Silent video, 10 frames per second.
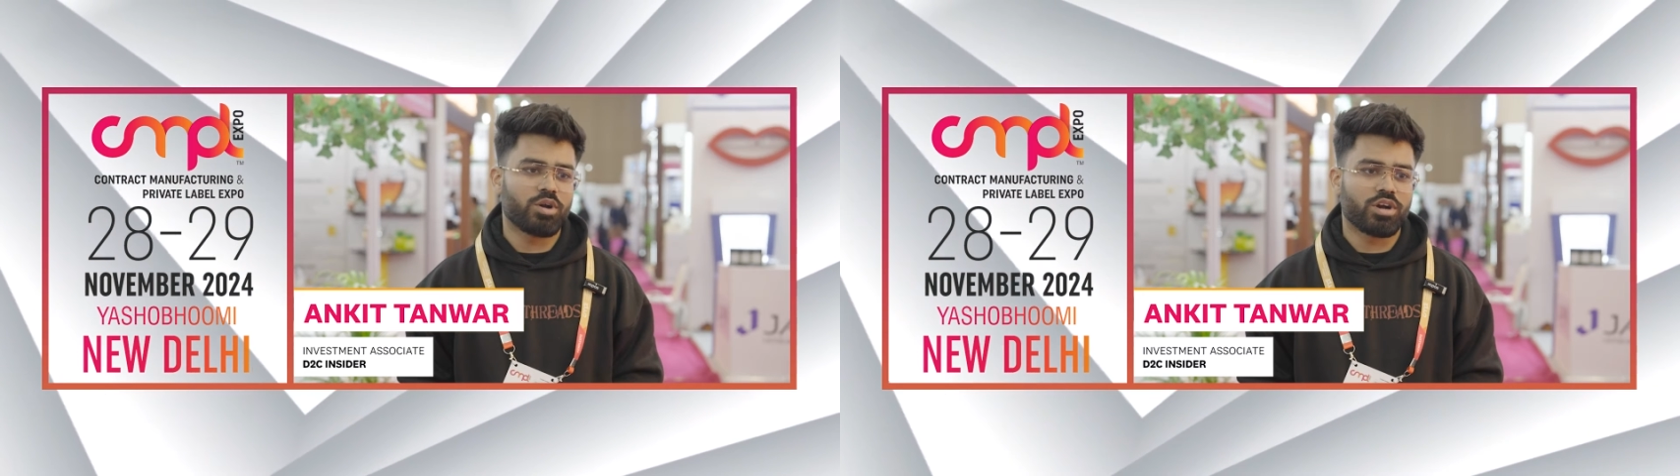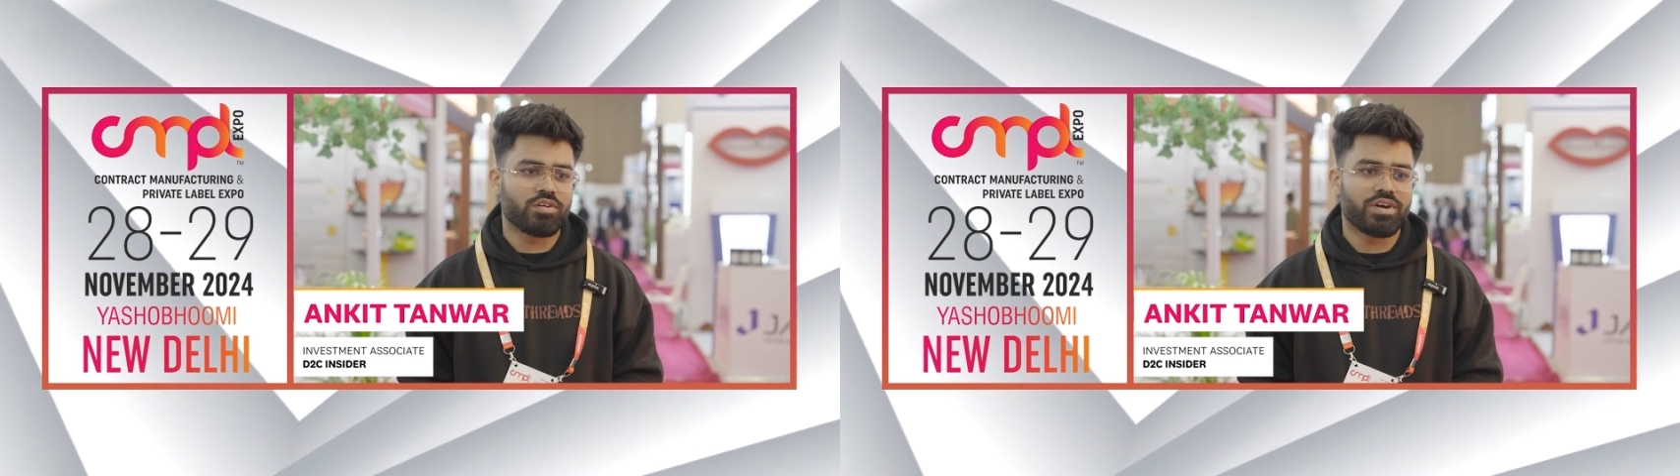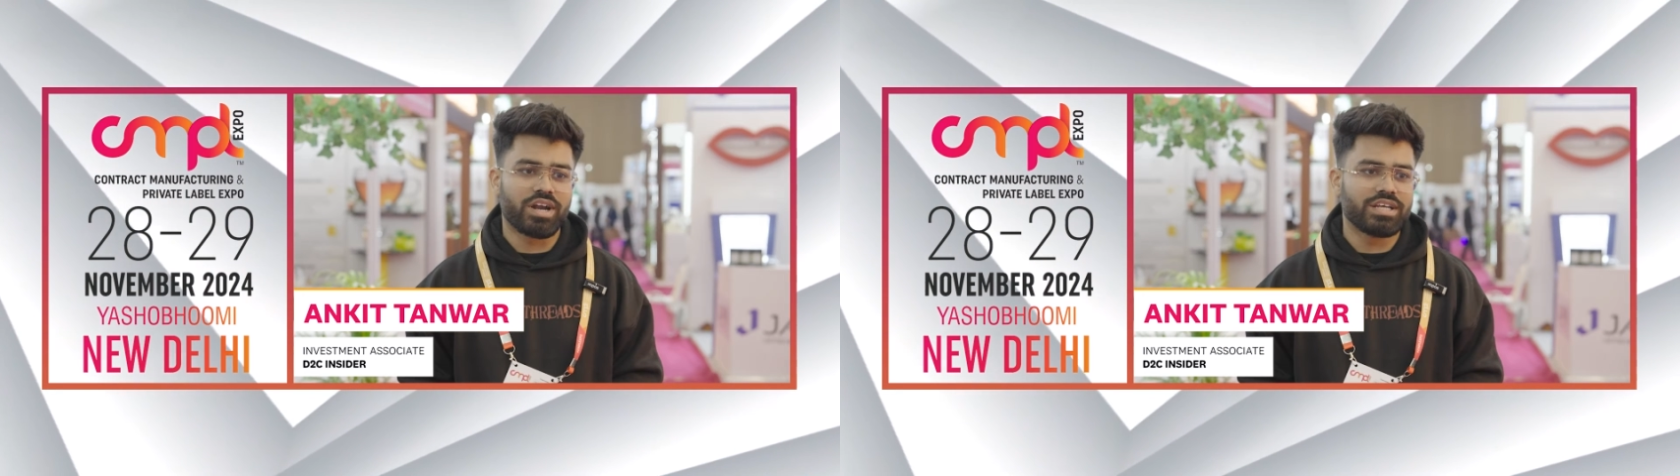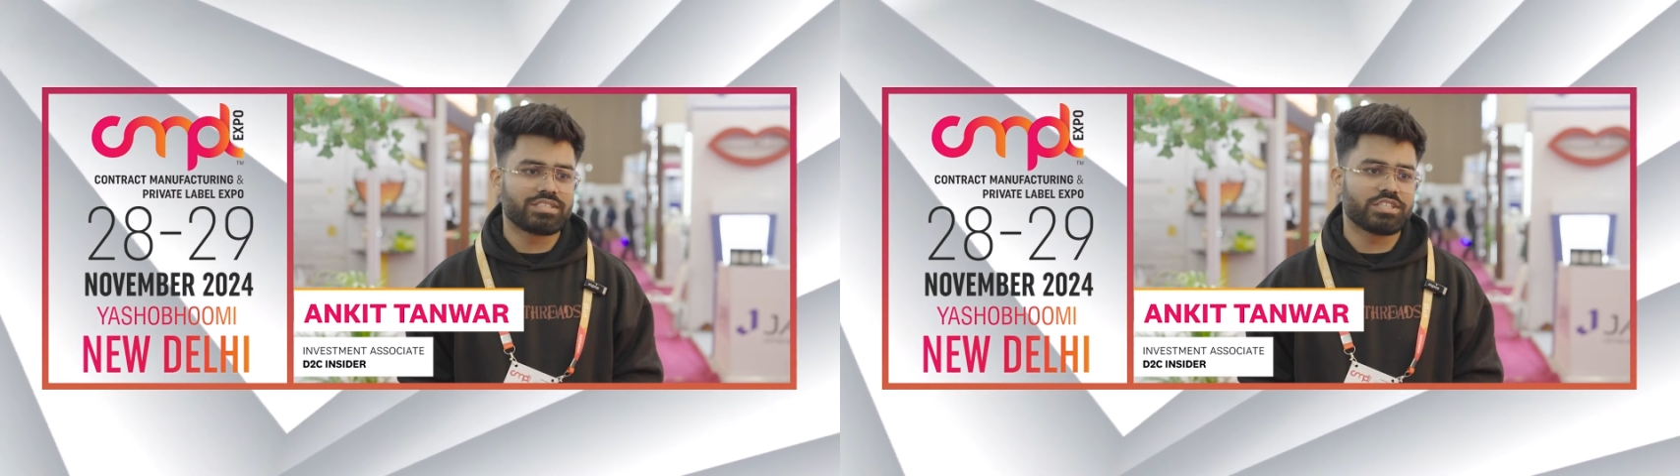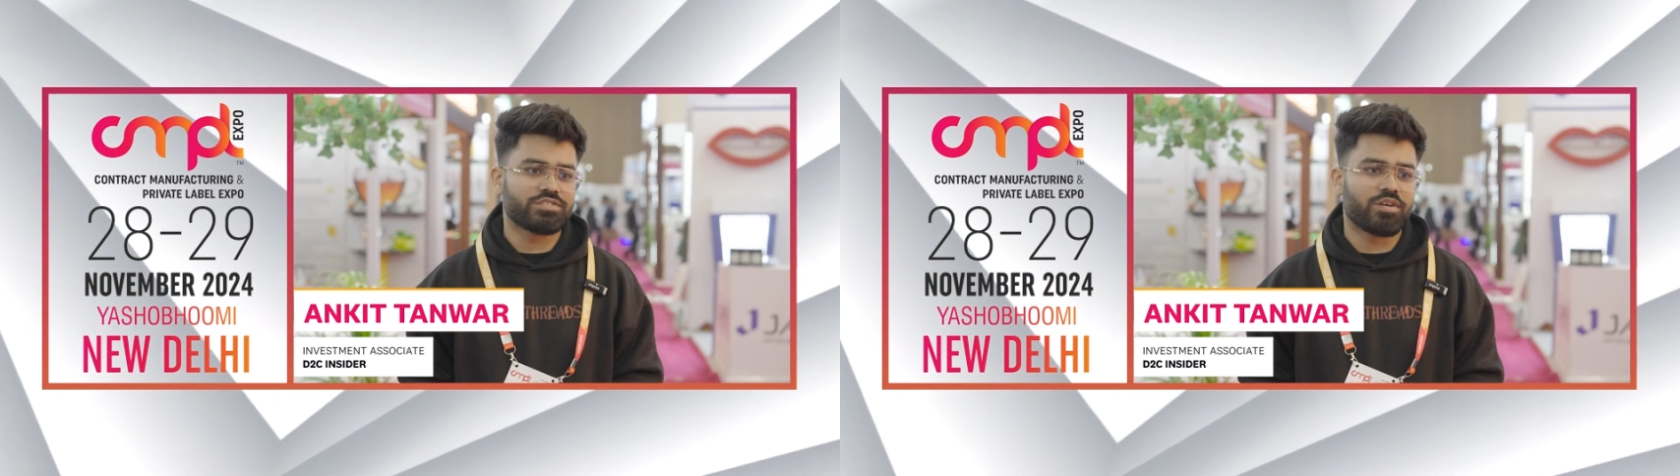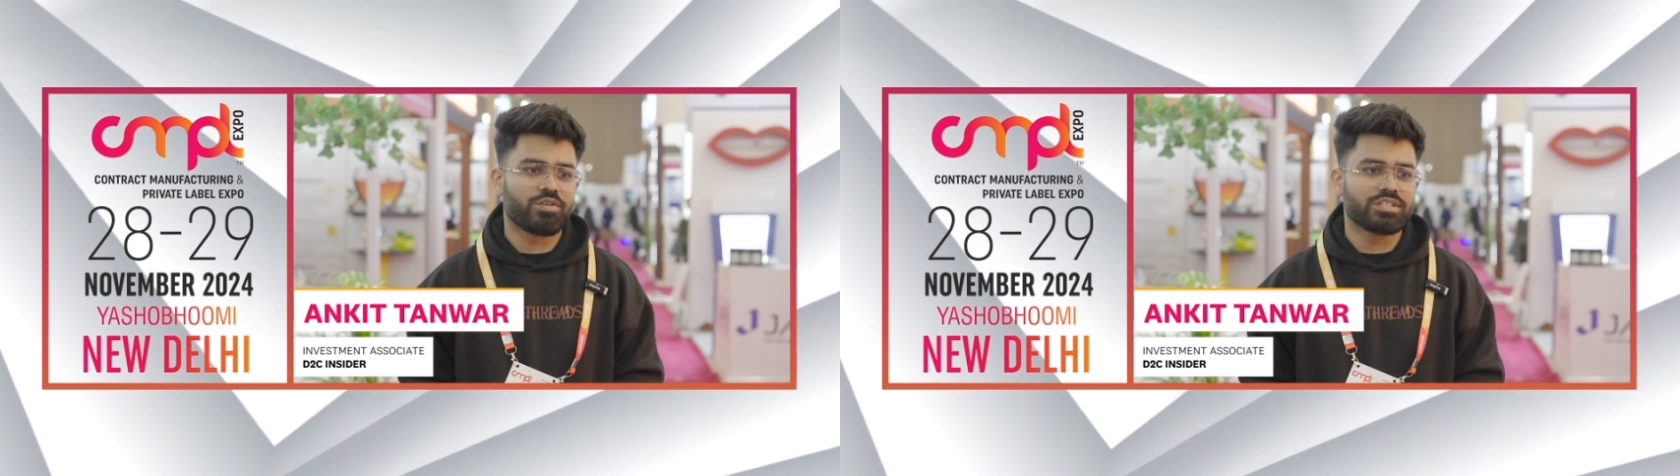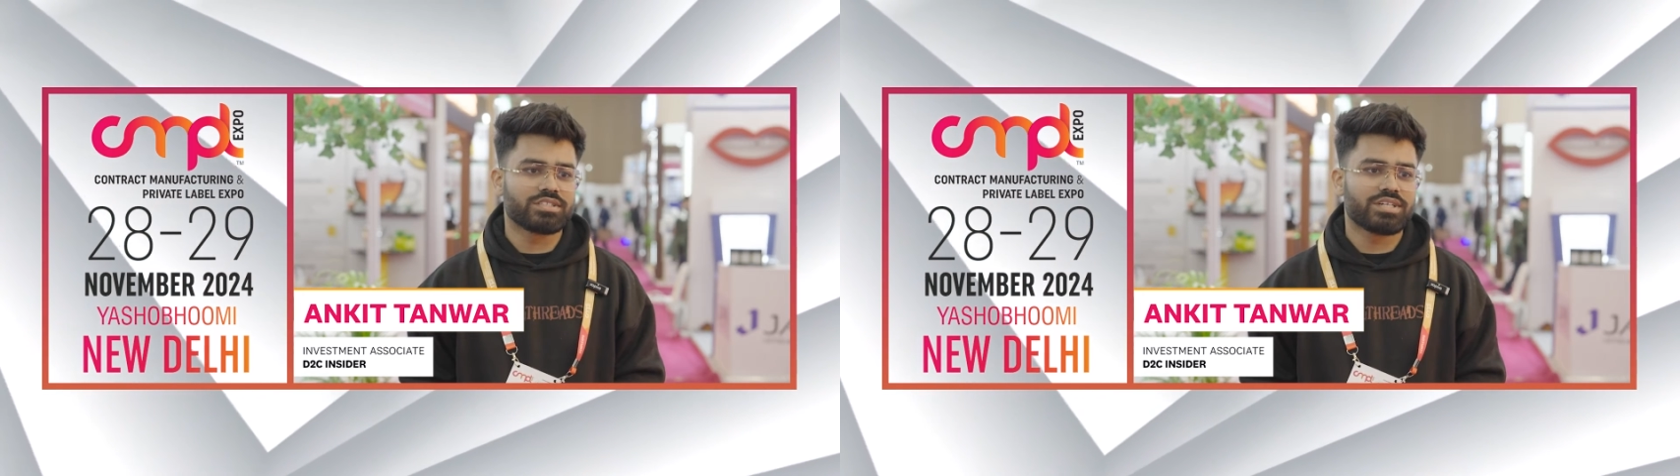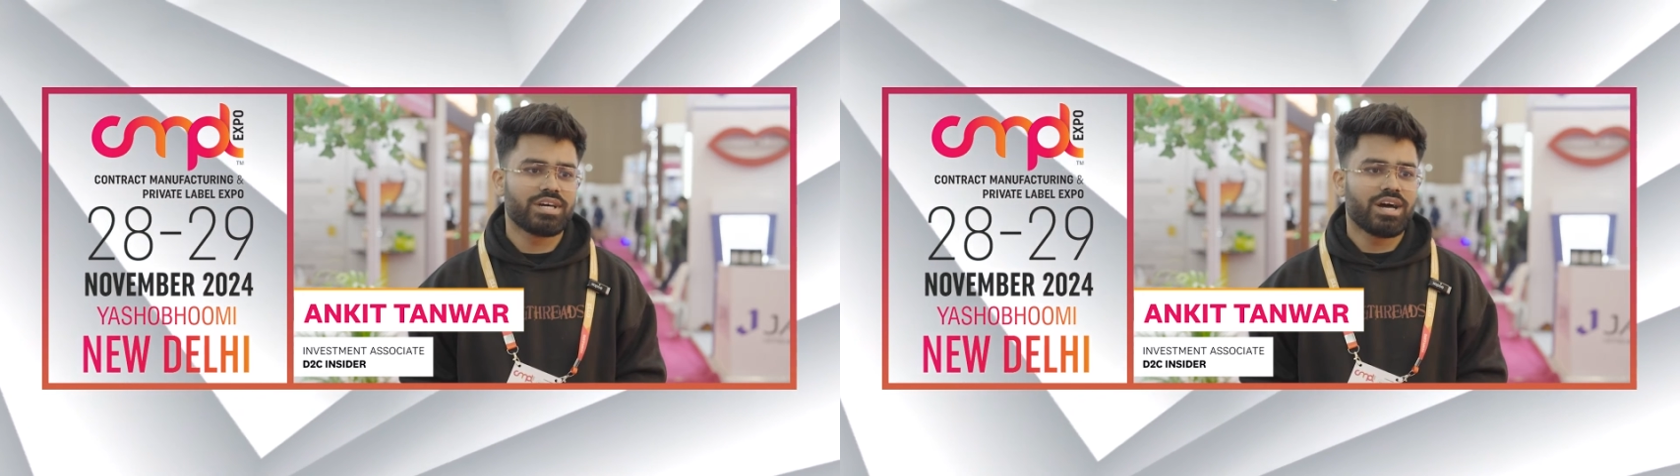lot of early stage founders,